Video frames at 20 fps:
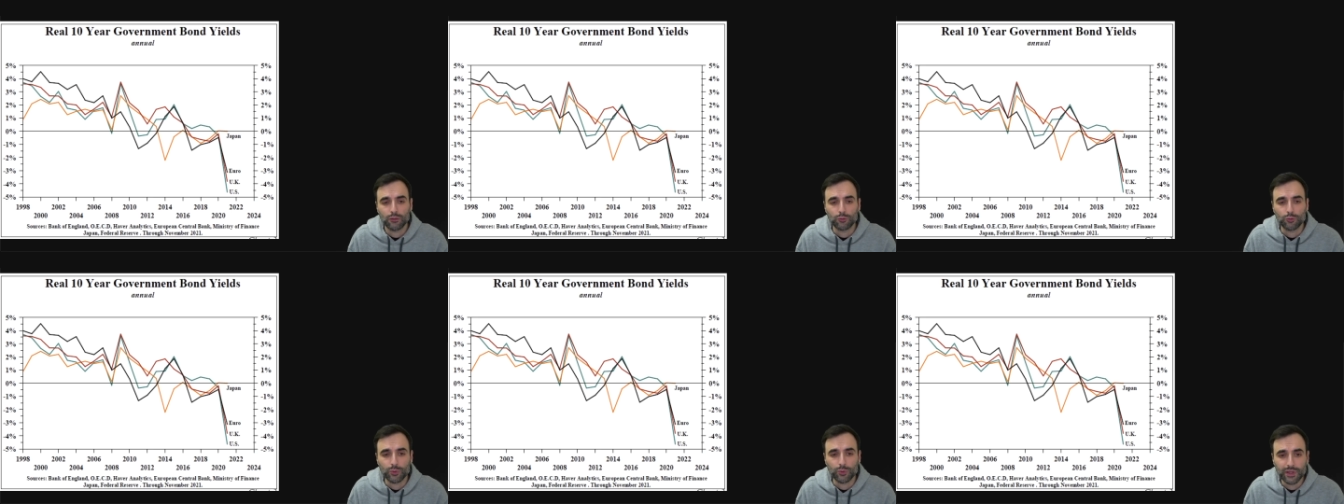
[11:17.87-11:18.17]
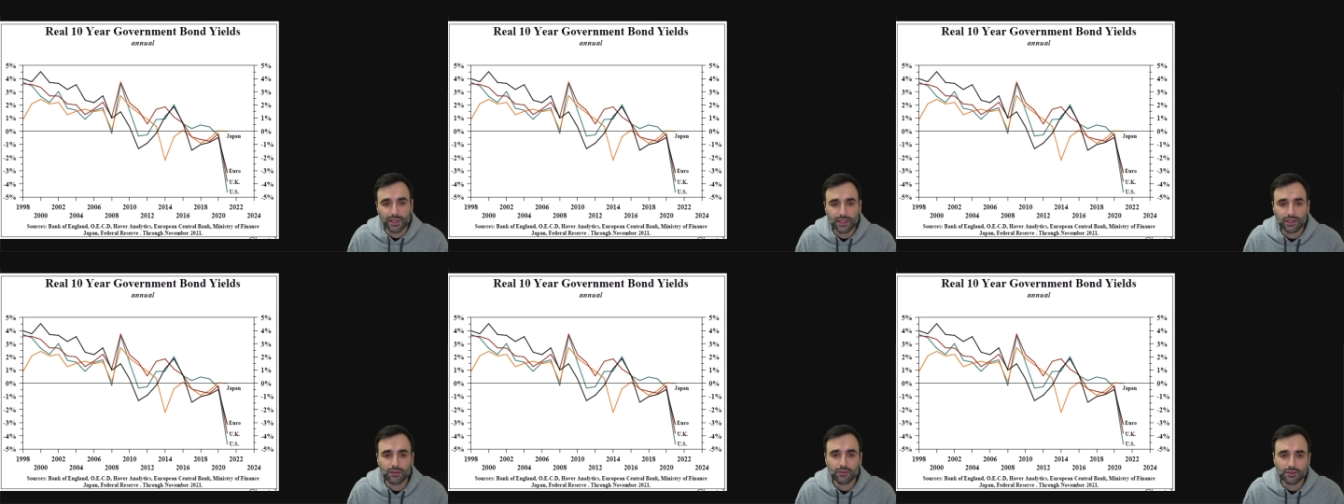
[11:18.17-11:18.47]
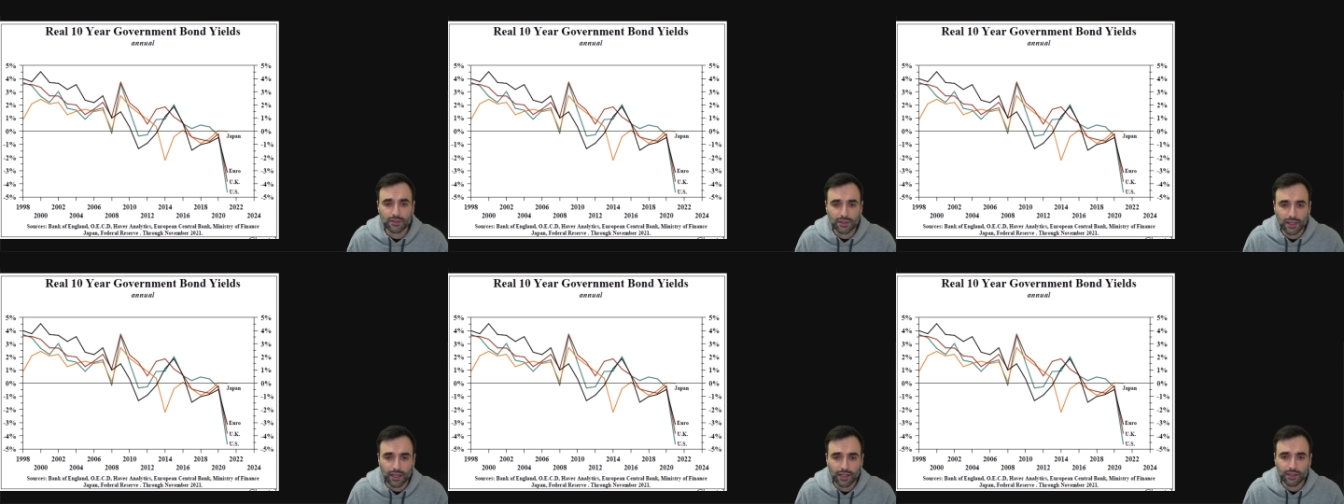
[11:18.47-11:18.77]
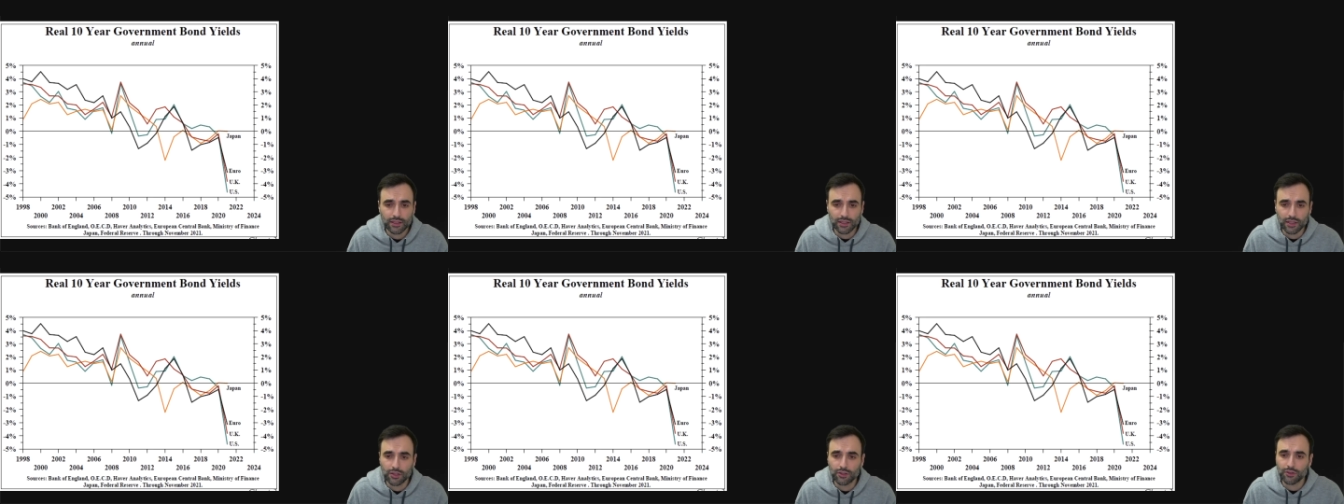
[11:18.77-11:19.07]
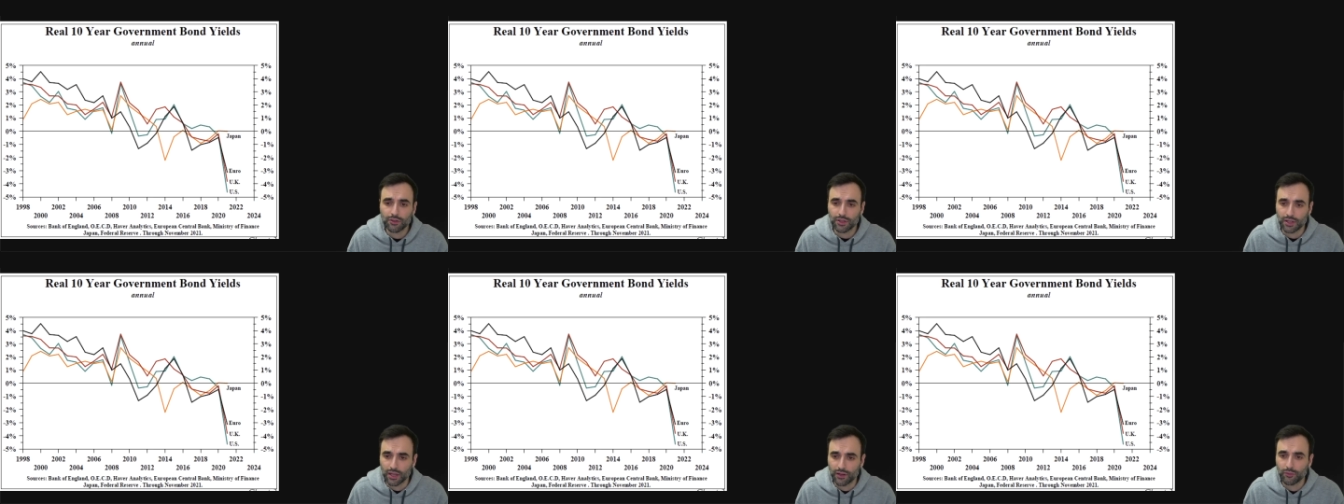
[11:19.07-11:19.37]
Real 10
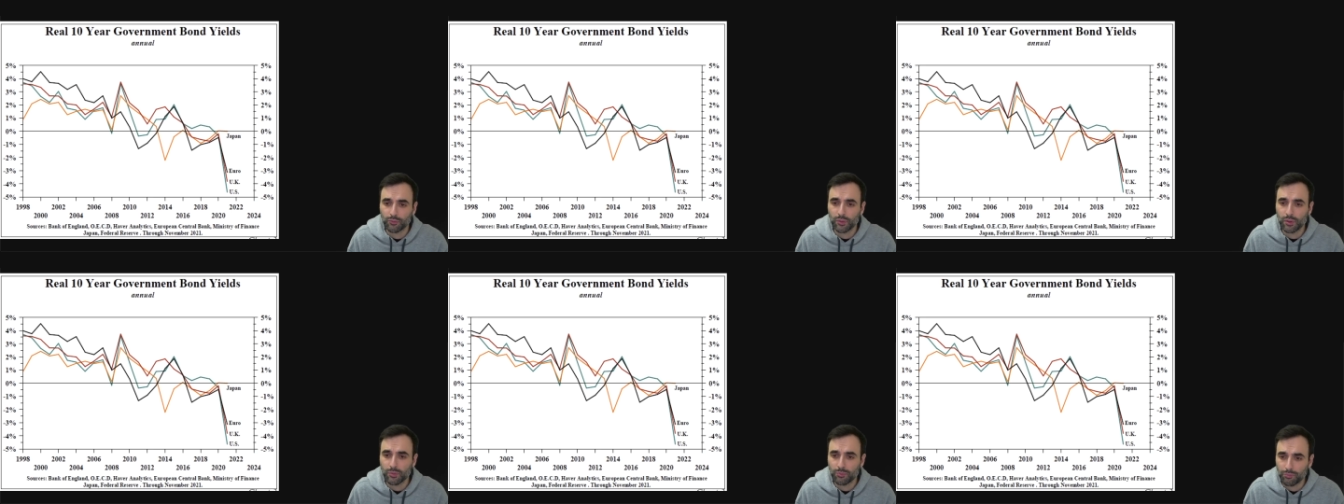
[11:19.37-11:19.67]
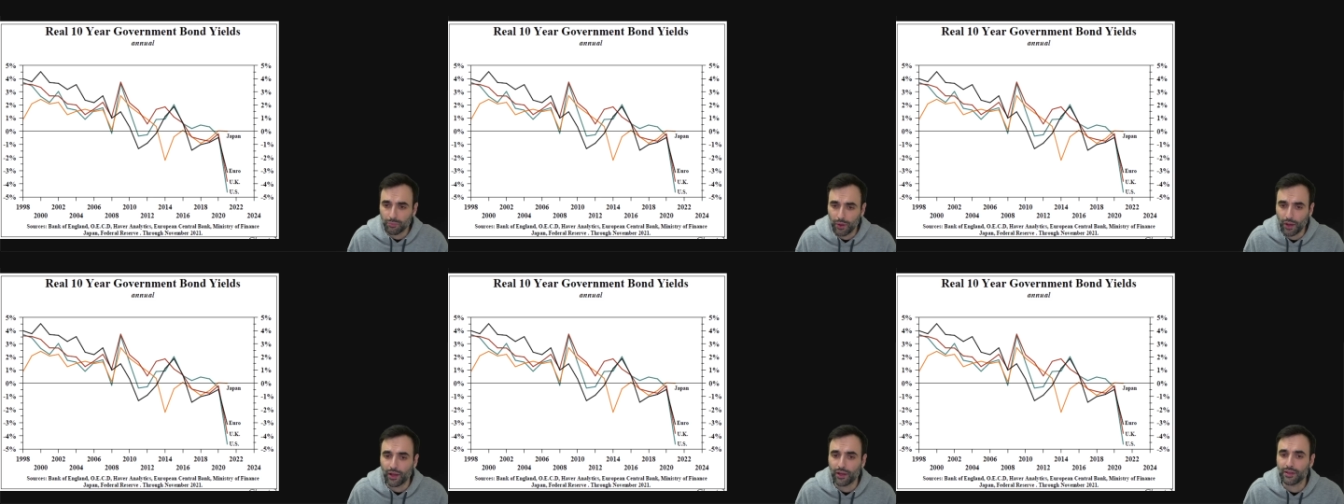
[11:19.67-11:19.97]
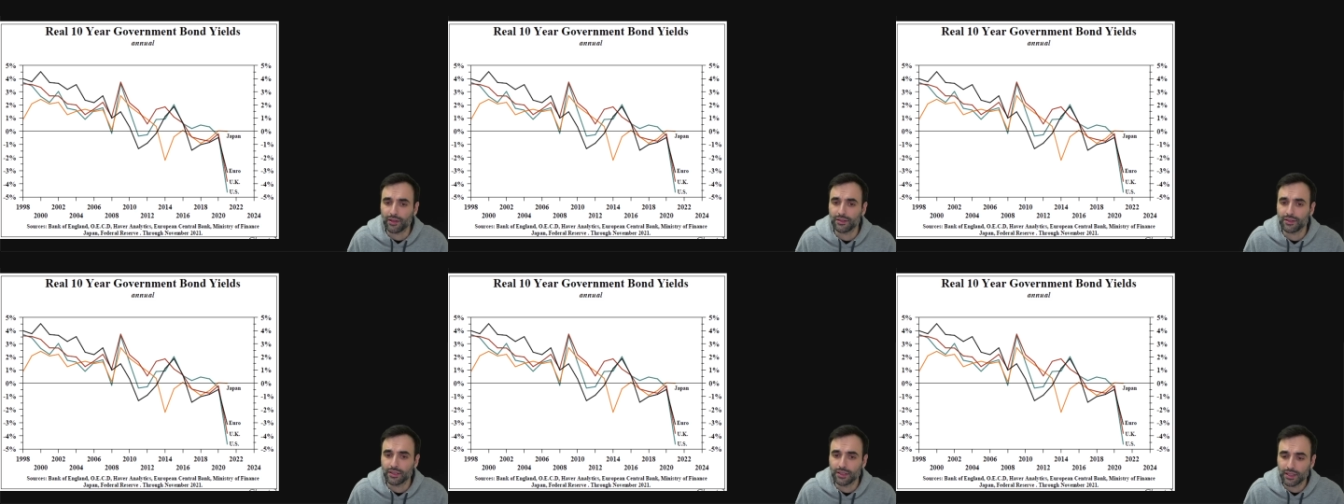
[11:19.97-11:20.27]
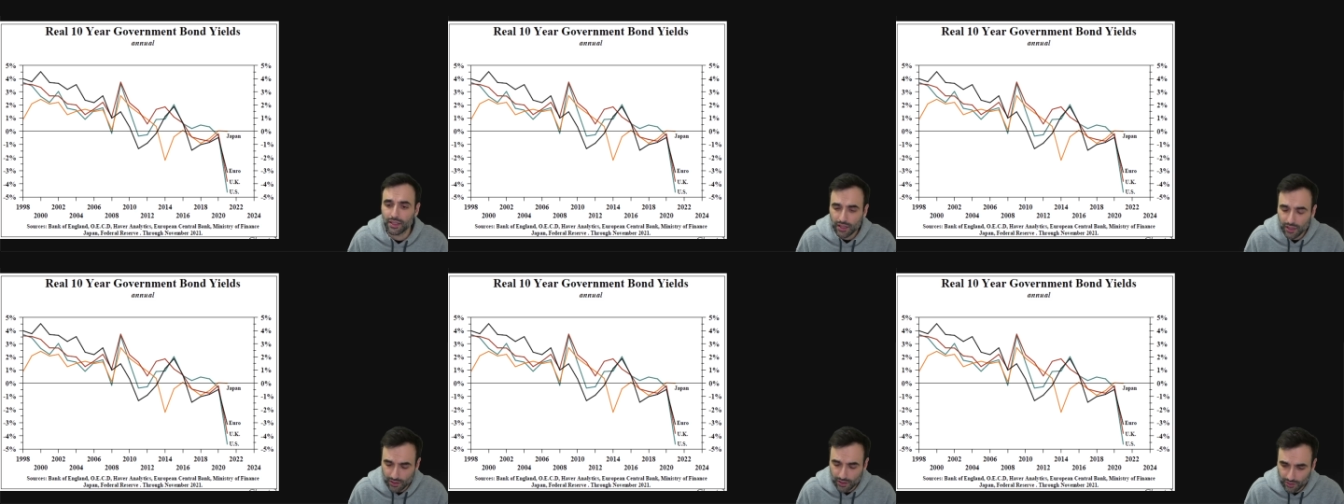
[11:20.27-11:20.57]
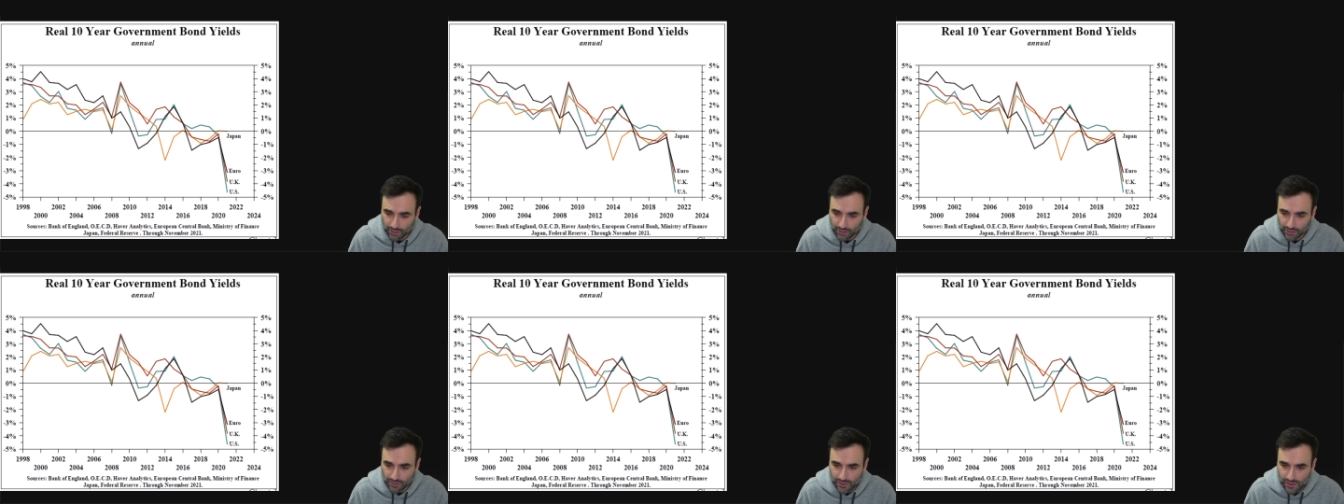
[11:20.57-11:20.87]
year government bond
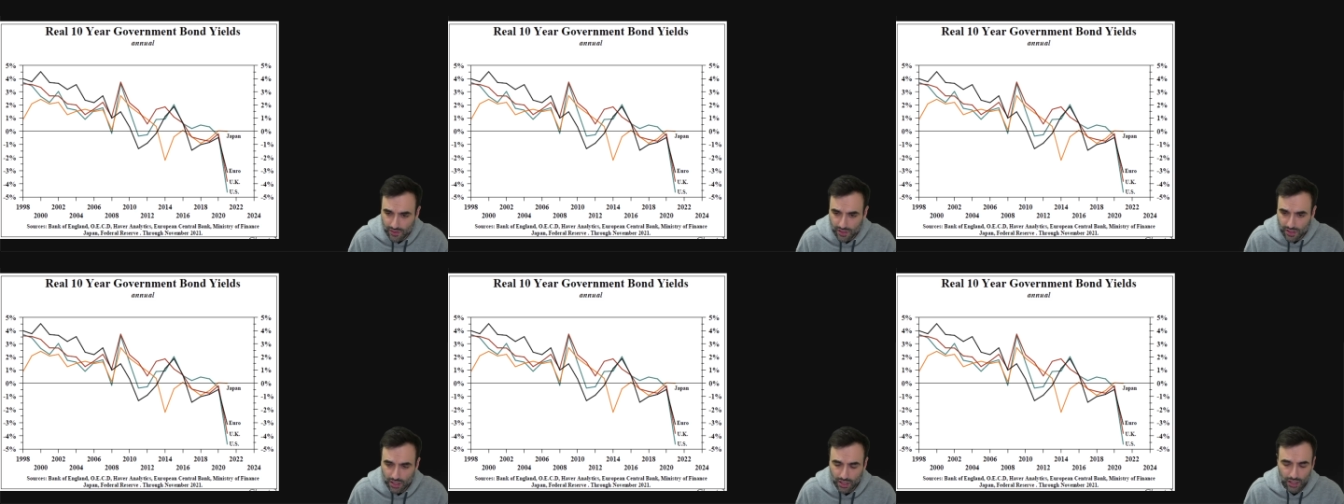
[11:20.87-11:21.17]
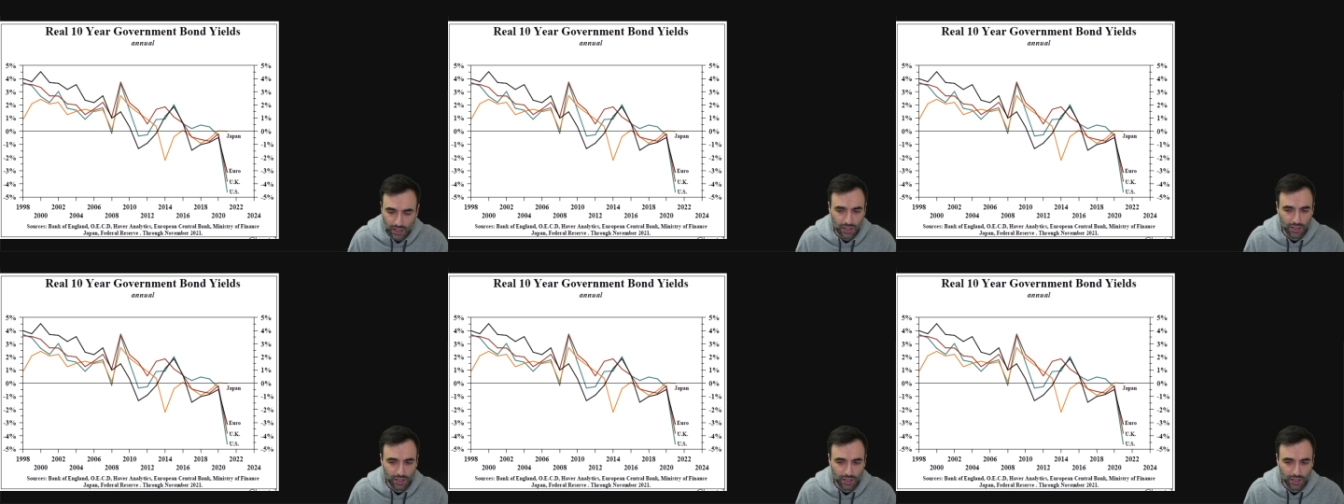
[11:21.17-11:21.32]
yields,